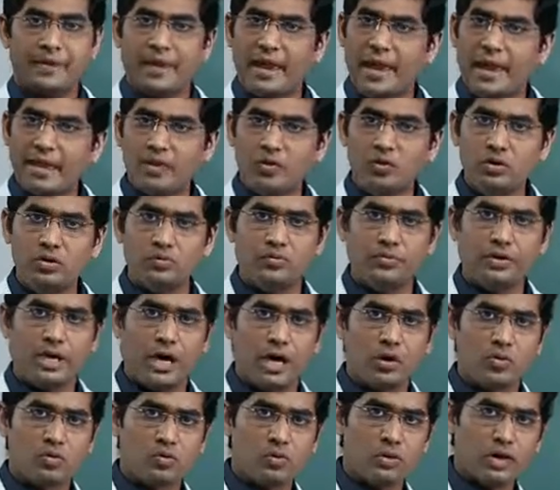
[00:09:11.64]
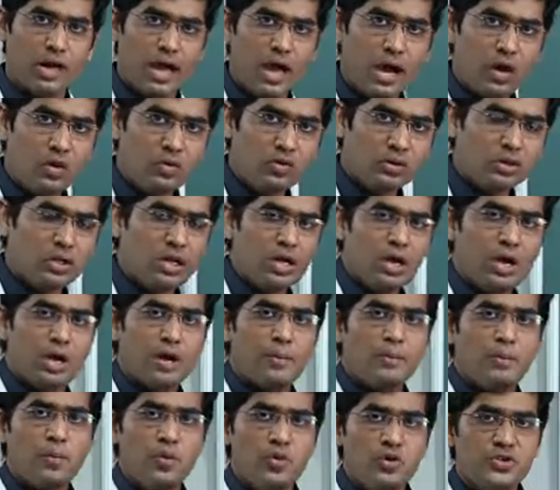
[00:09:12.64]
Acute, we have ruled out
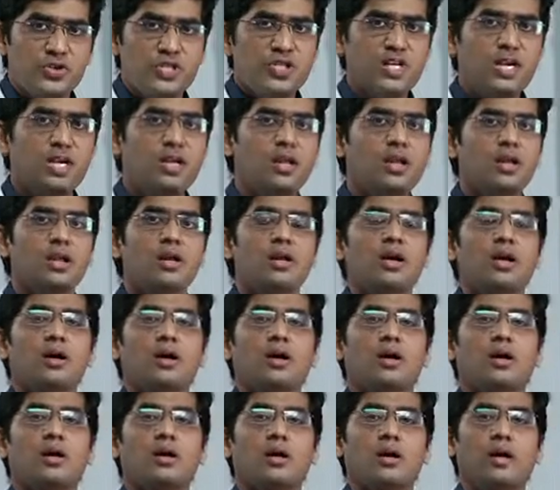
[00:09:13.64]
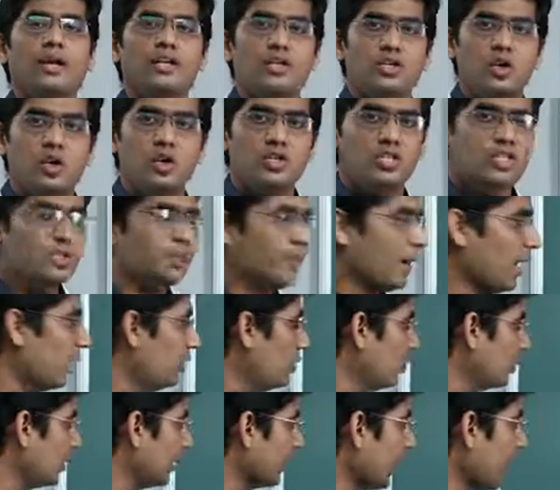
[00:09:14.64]
post-renal etiology by
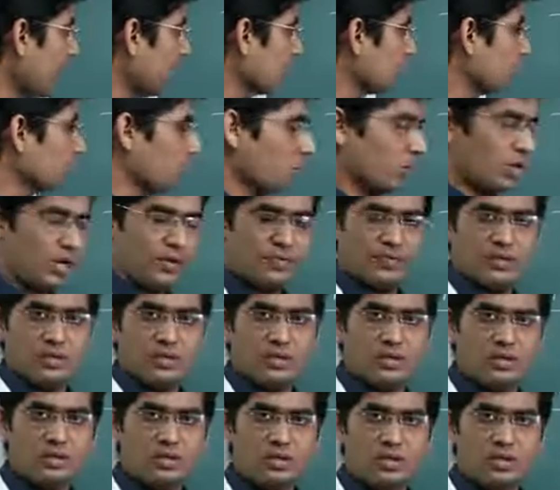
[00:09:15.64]
looking at sonography.